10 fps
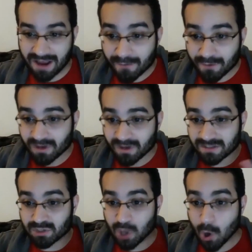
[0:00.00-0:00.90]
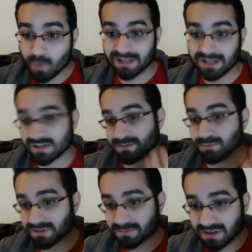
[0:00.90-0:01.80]
everyone except Tony likes to
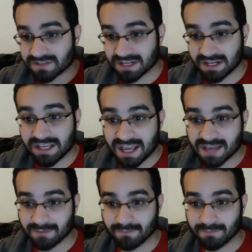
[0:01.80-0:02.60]
put themselves in a game.